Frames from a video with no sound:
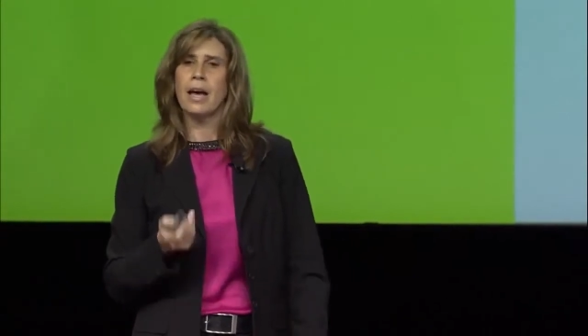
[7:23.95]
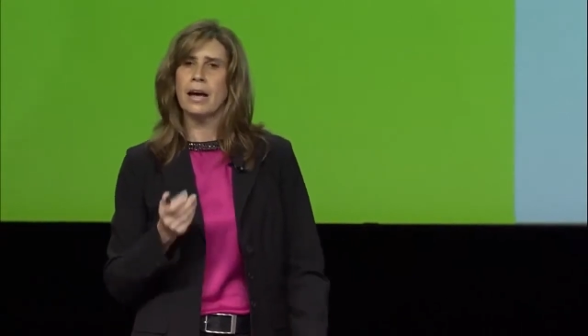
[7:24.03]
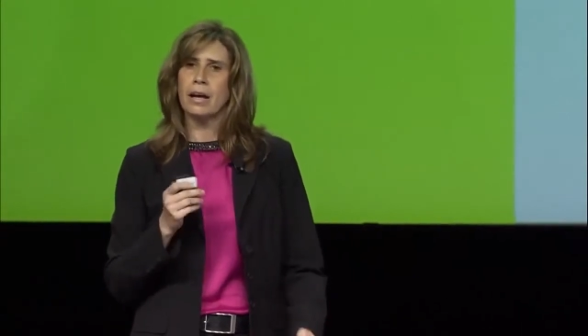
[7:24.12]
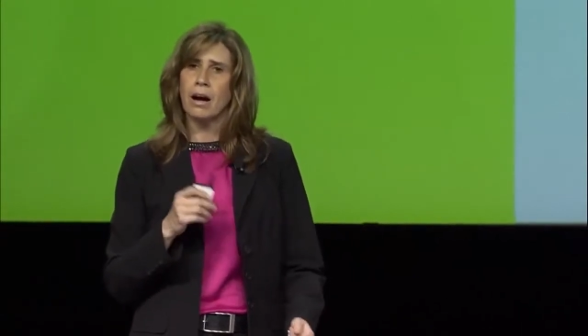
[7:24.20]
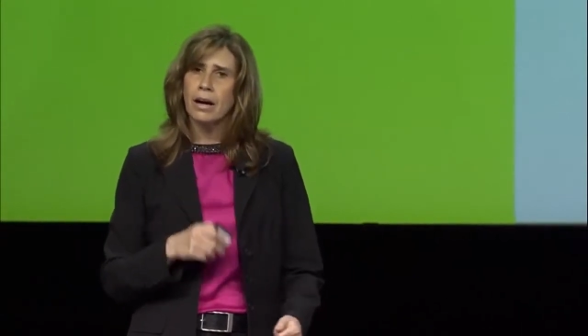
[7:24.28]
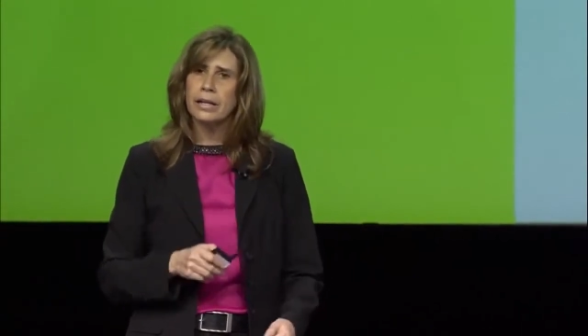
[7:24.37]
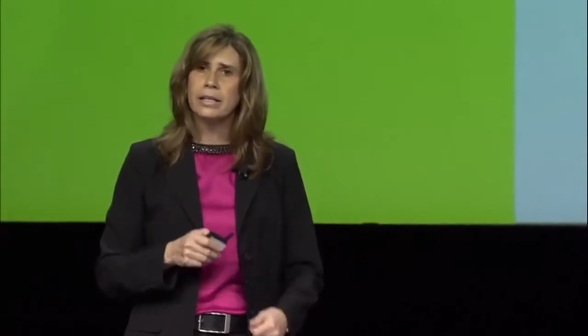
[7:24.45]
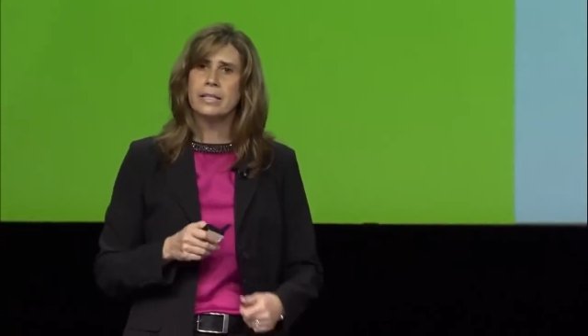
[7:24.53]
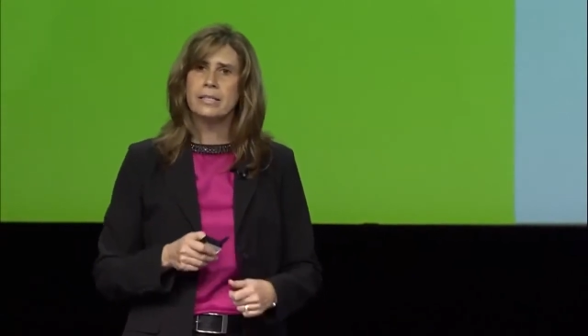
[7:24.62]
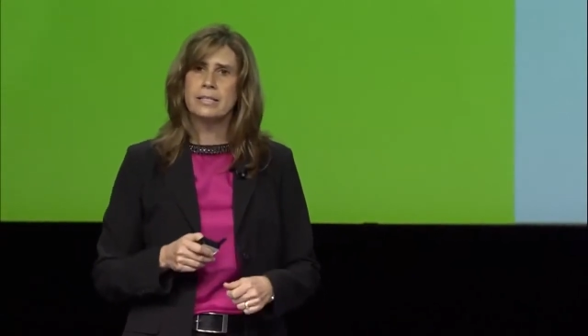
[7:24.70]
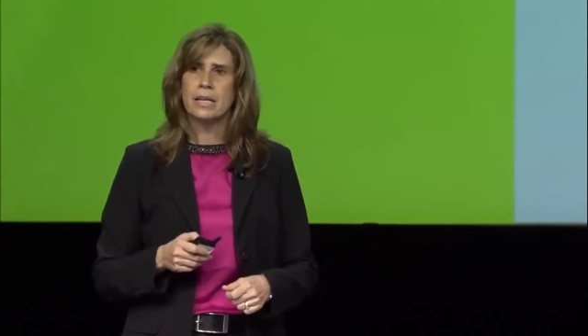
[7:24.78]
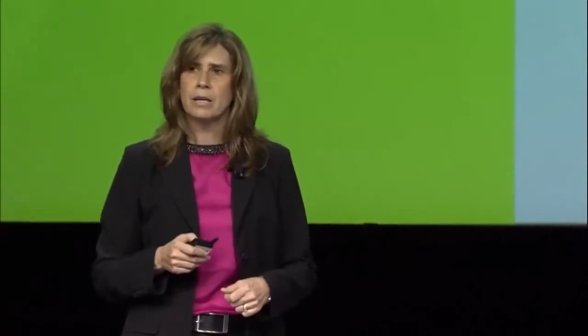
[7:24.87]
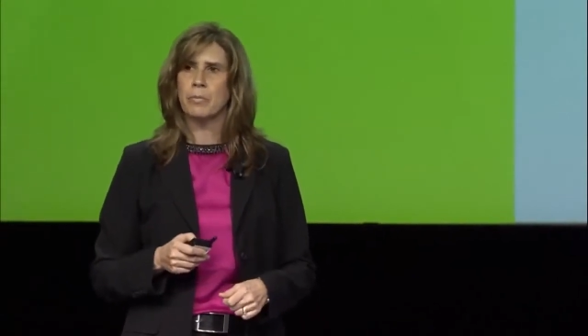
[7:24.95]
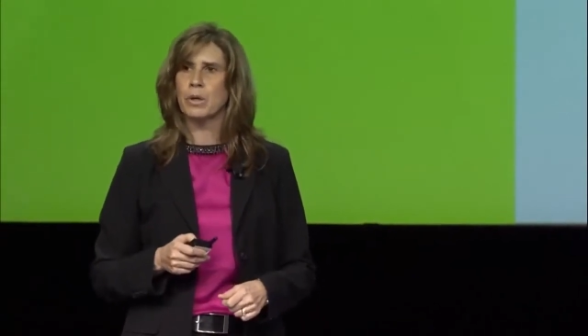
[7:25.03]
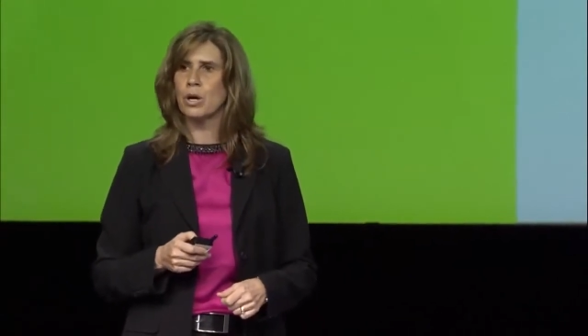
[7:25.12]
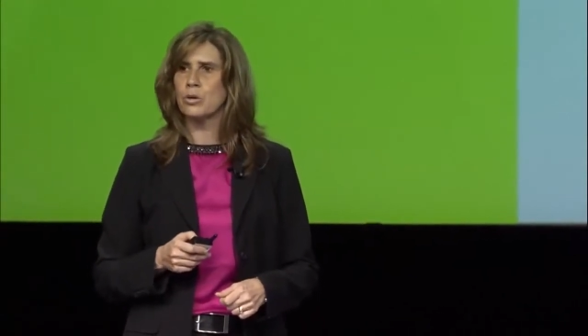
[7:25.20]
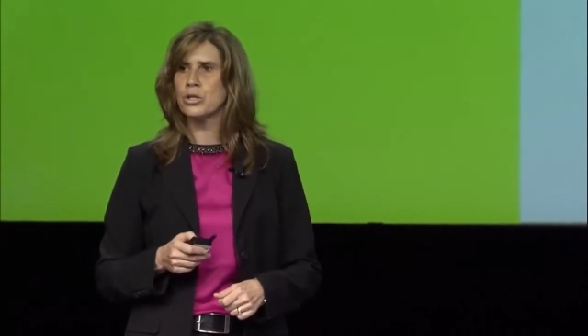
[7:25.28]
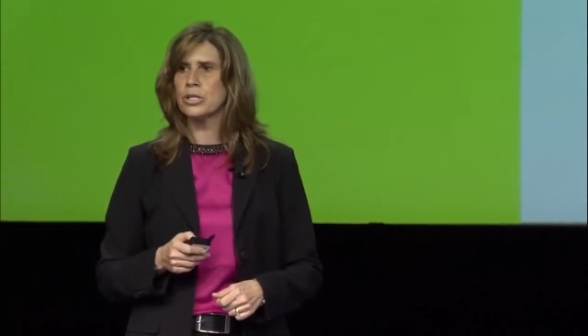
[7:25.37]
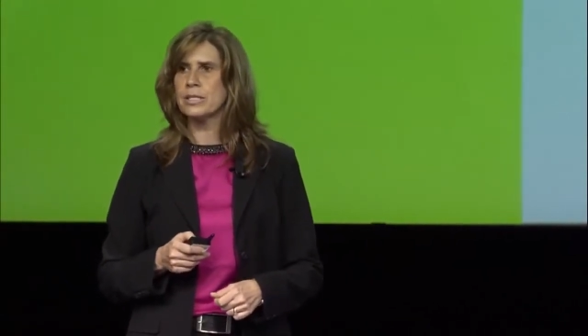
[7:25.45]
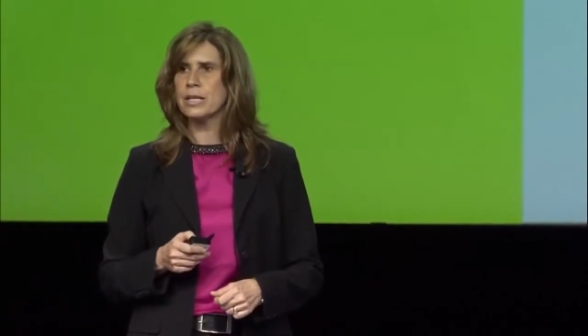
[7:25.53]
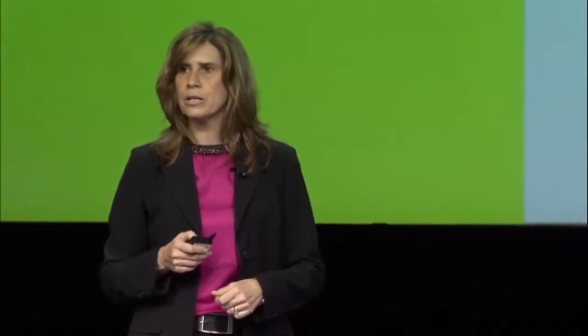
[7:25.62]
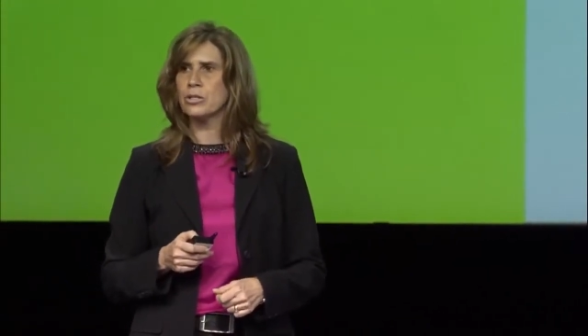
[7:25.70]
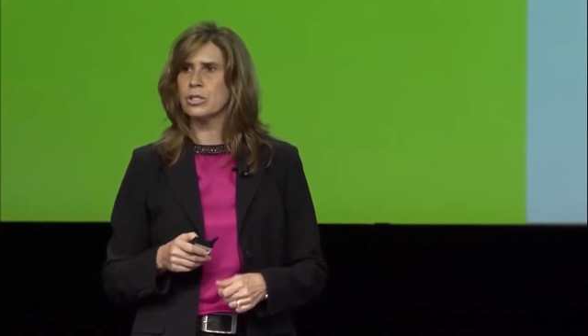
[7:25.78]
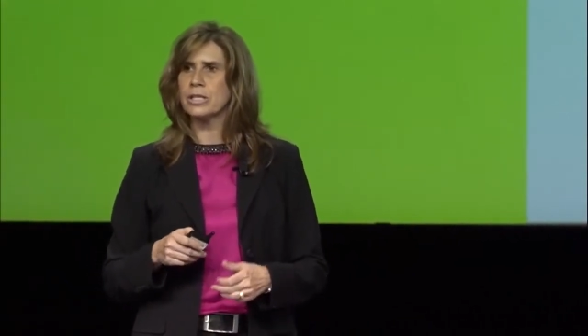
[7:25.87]
and I need to set up a coaching
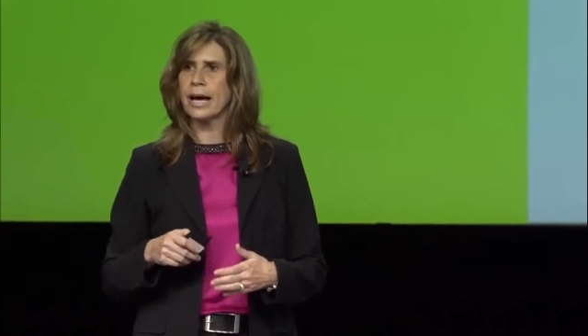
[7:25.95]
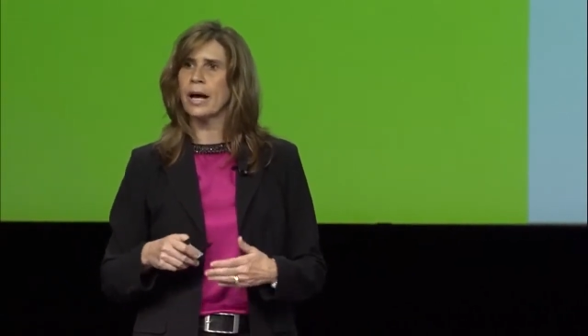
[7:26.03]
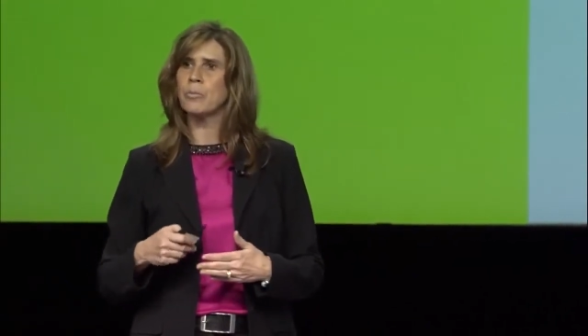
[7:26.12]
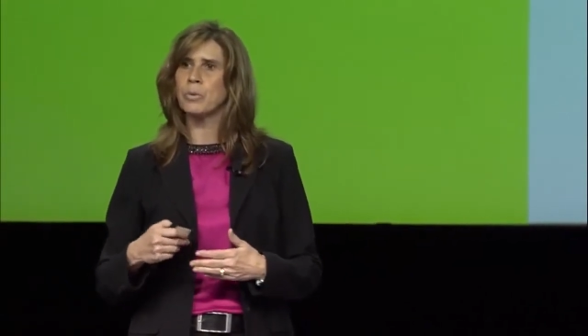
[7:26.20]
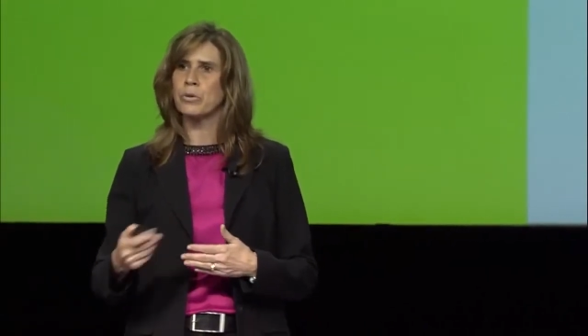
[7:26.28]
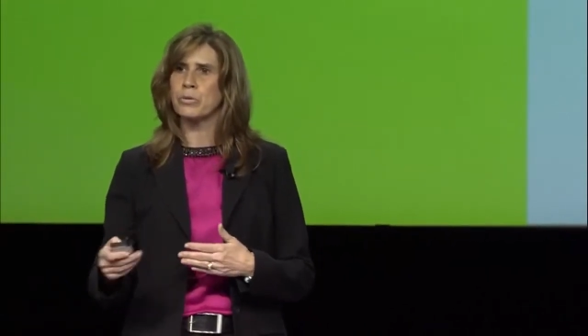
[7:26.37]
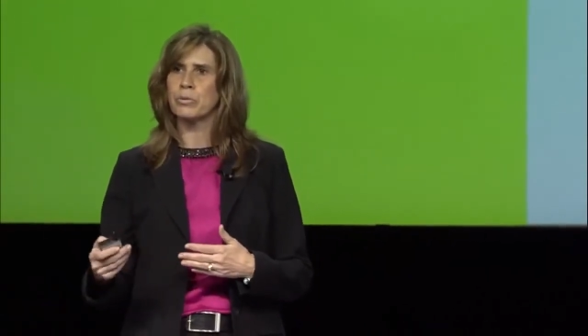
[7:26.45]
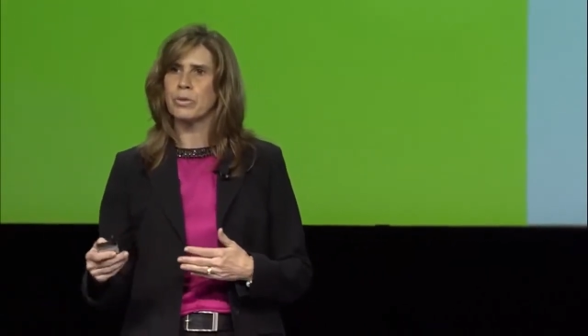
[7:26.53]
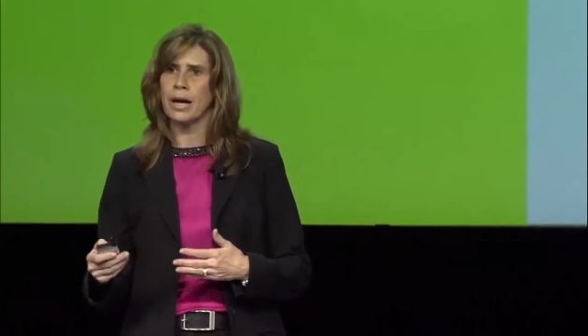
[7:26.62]
session to help her through